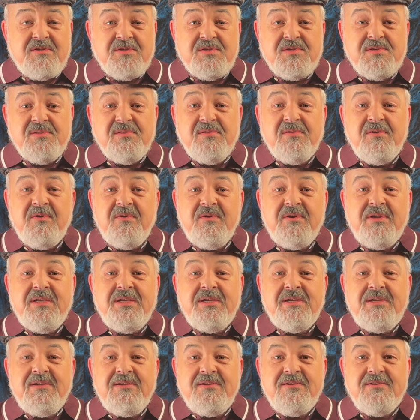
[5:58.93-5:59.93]
just
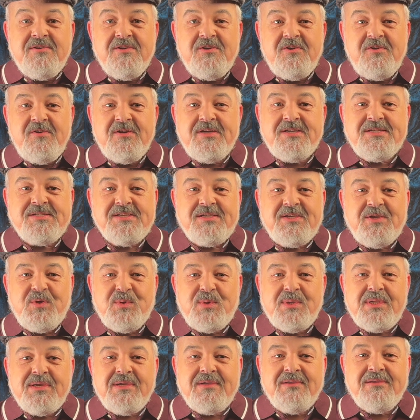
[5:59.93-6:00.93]
learning, you're executing.